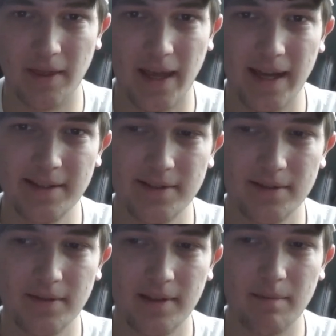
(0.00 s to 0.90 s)
That
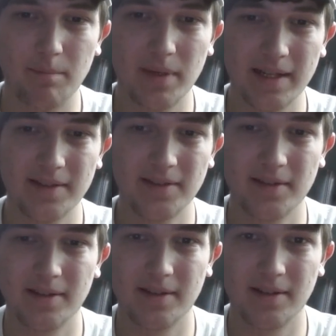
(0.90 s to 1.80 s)
is the
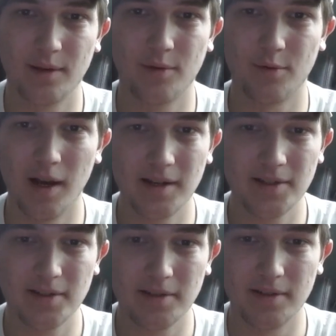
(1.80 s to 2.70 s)
biggest
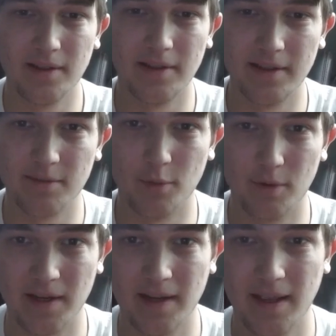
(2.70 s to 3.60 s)
crux to this
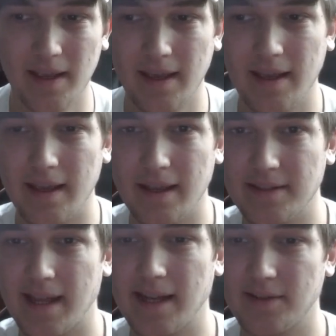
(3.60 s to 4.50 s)
movie,
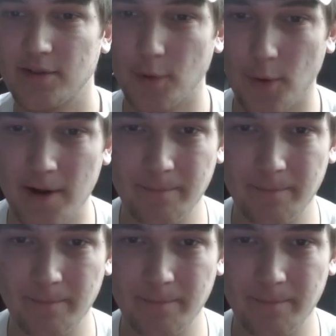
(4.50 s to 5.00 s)
is that it's story.